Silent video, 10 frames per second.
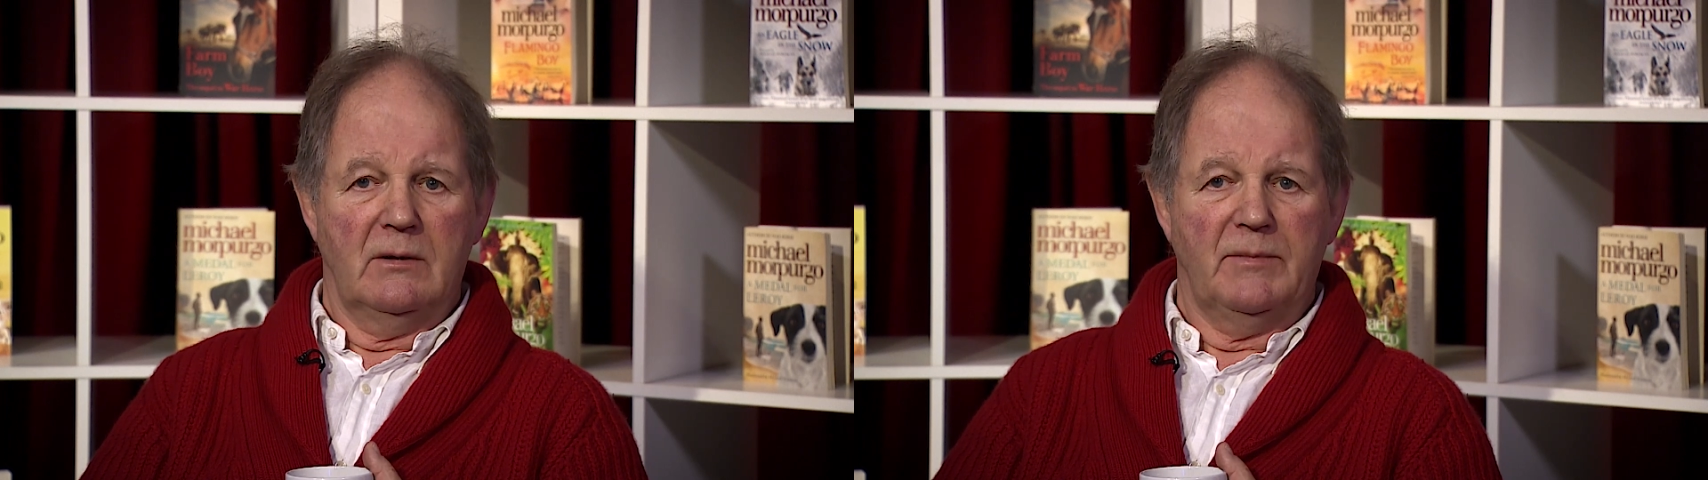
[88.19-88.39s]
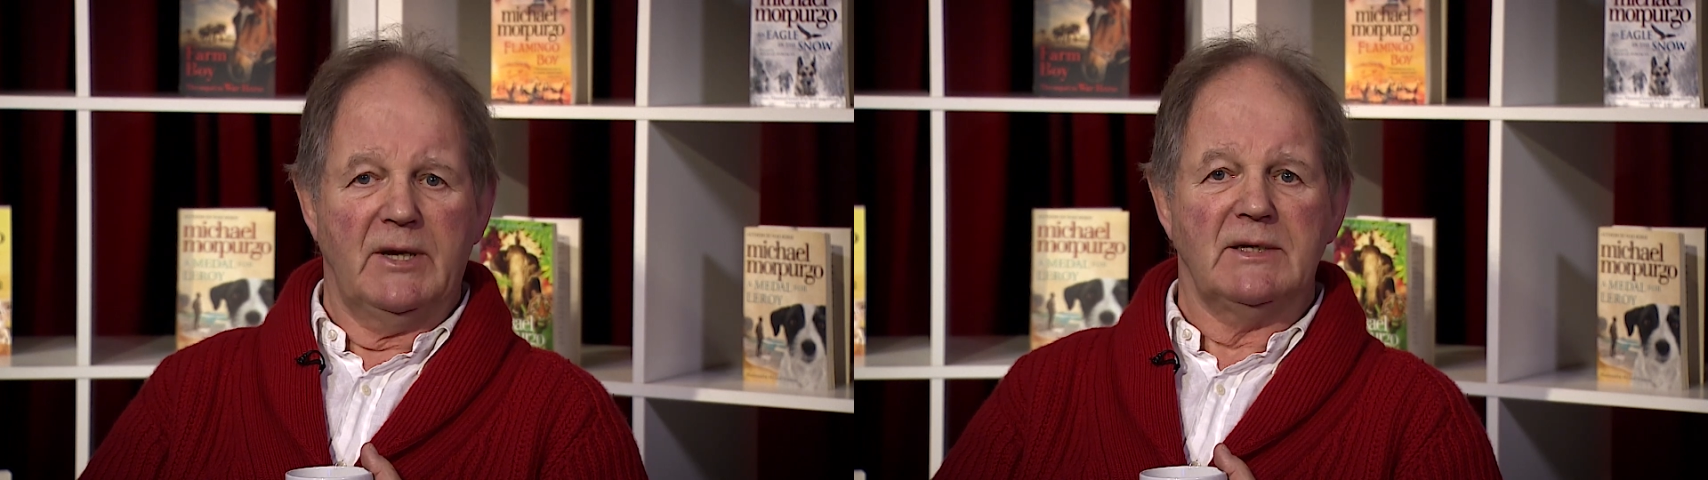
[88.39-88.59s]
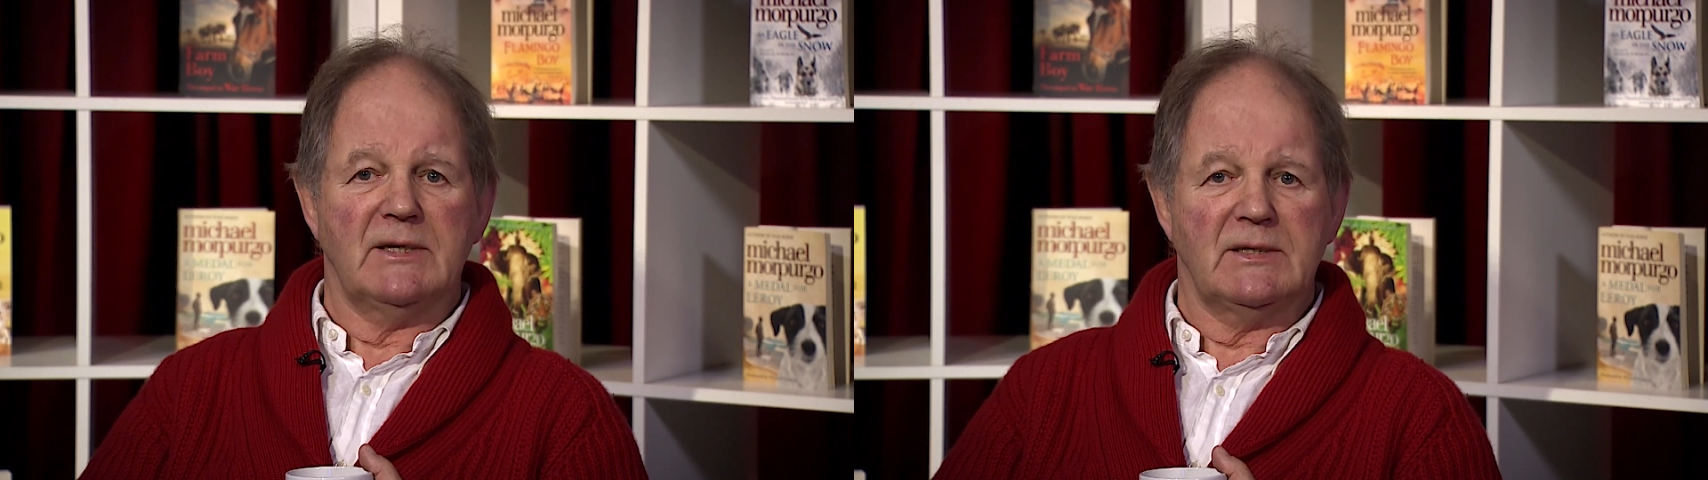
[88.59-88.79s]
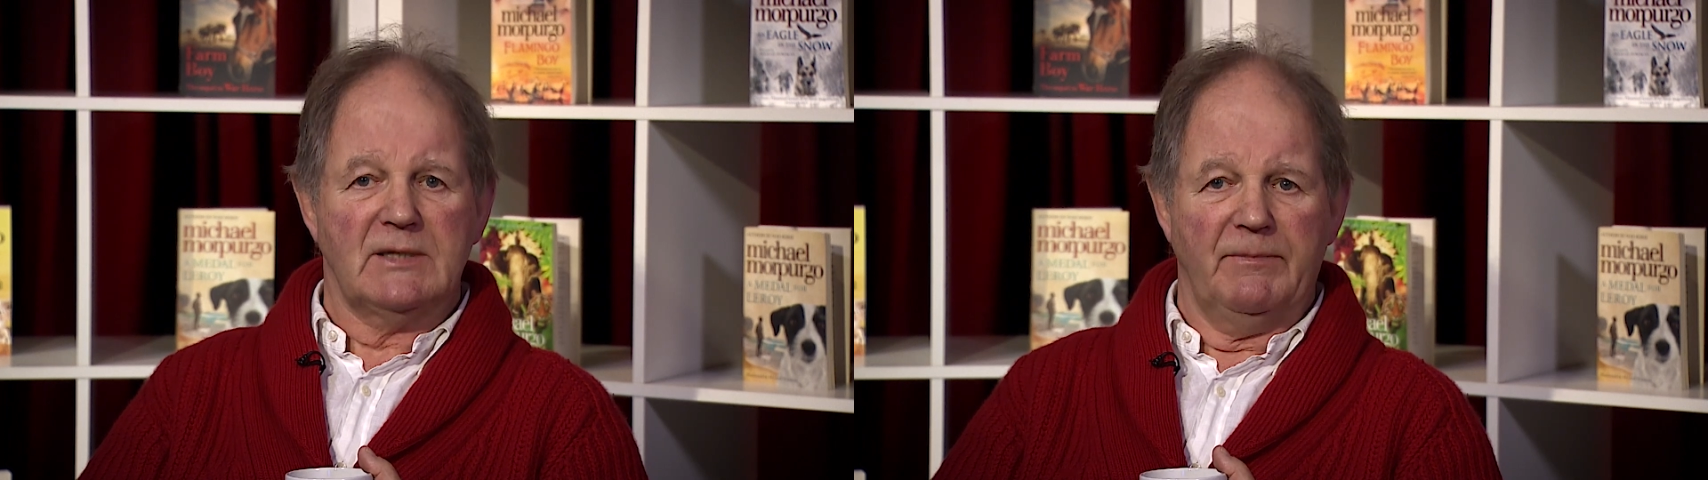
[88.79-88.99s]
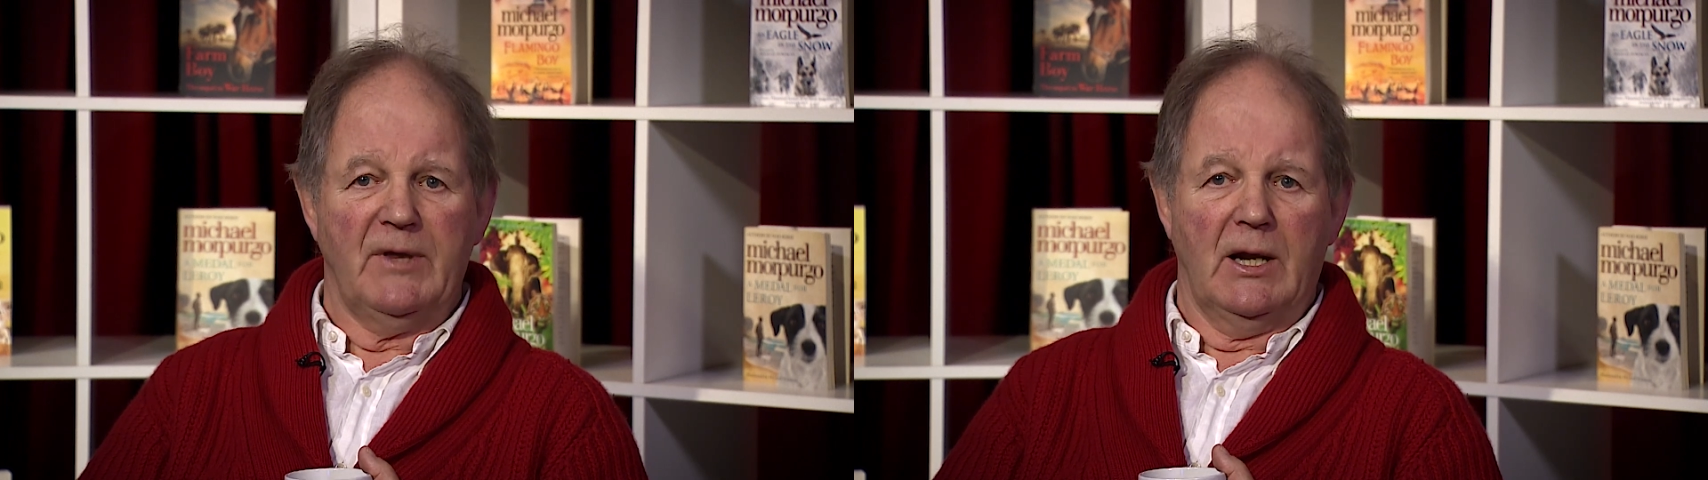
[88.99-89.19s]
but he said
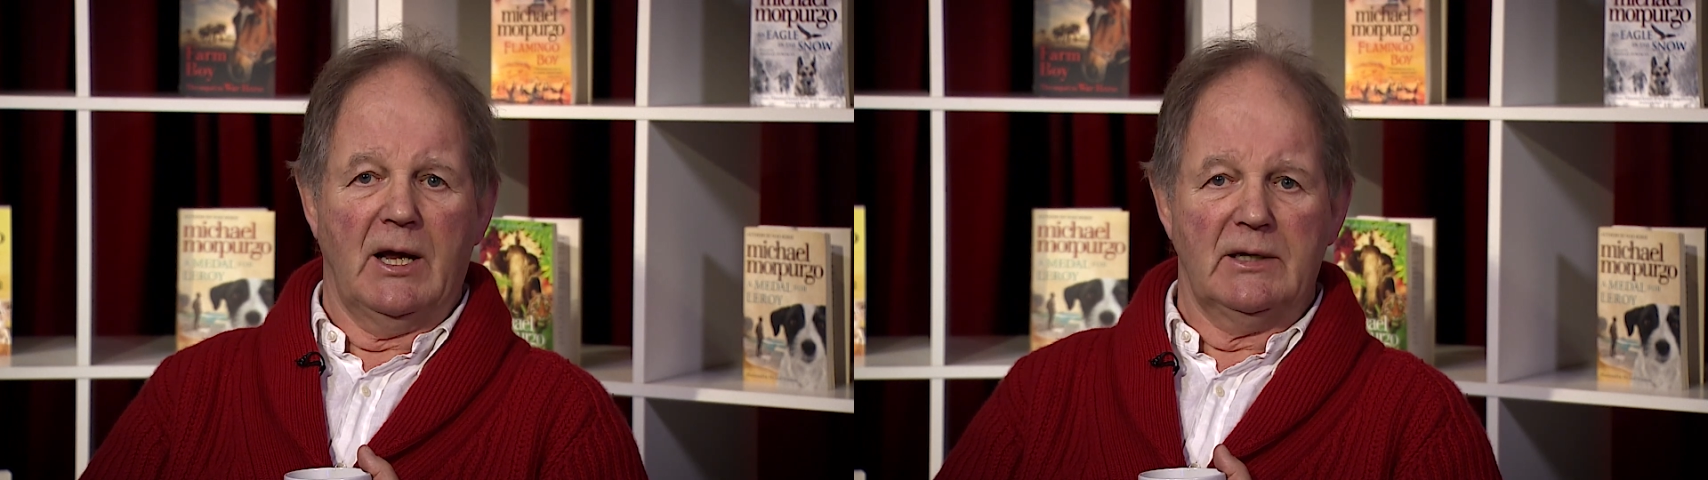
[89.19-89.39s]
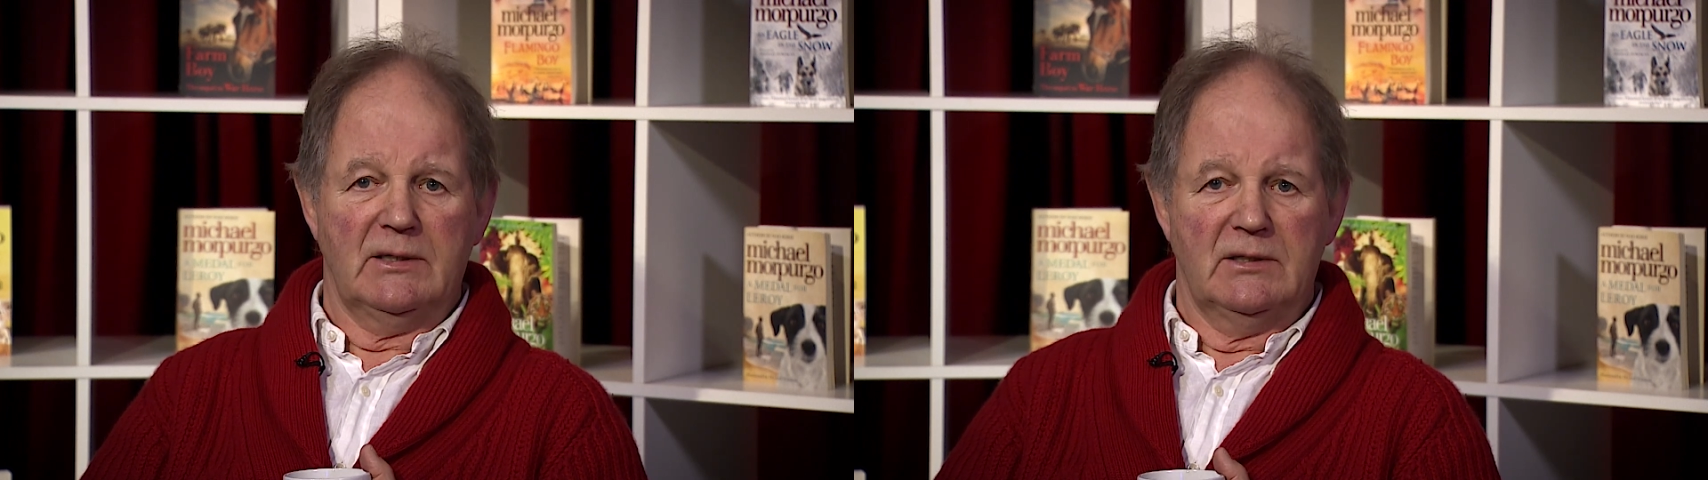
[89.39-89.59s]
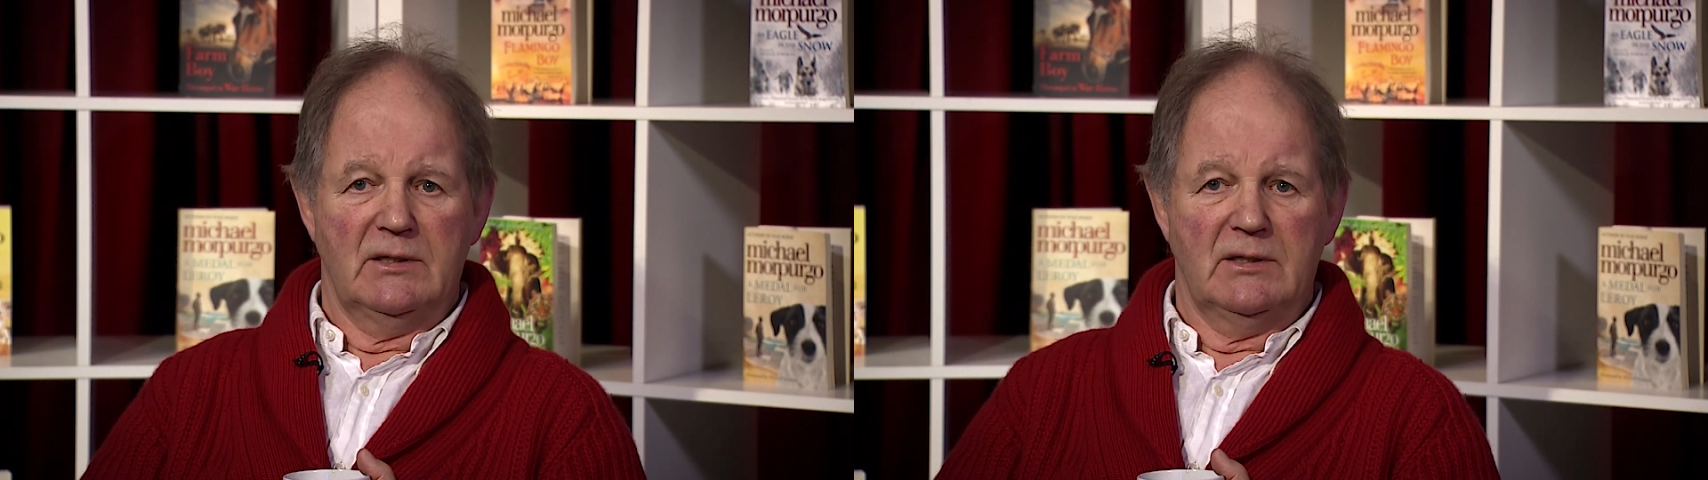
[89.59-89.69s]
something like,